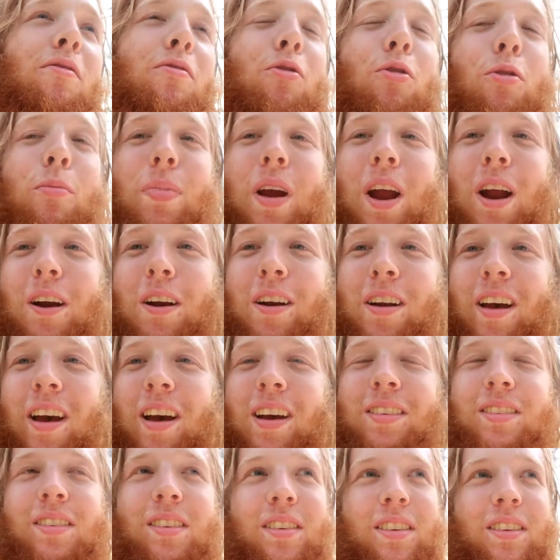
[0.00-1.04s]
fruit
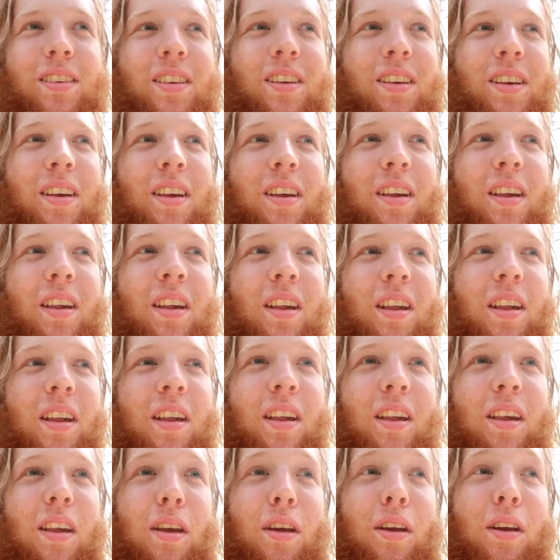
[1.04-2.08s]
paradise
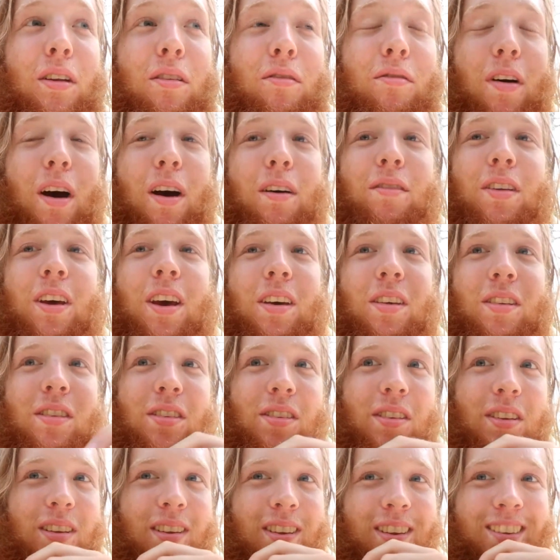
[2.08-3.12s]
in five
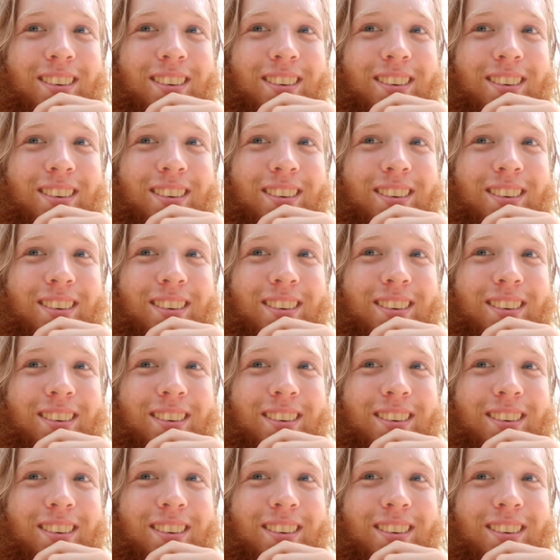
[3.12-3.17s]
days.